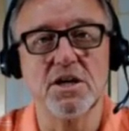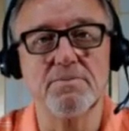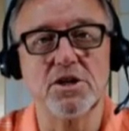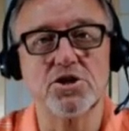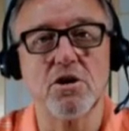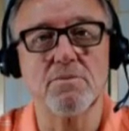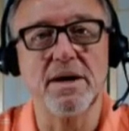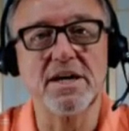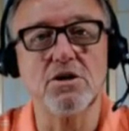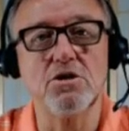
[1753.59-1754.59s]
It may start
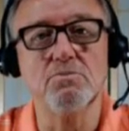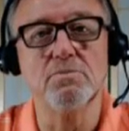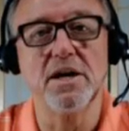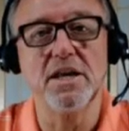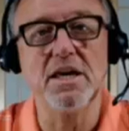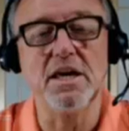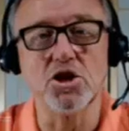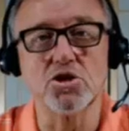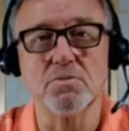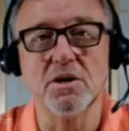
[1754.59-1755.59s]
making you money
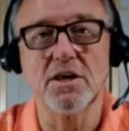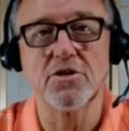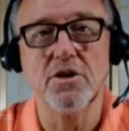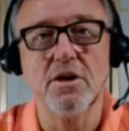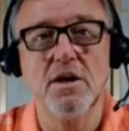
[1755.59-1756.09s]
each month,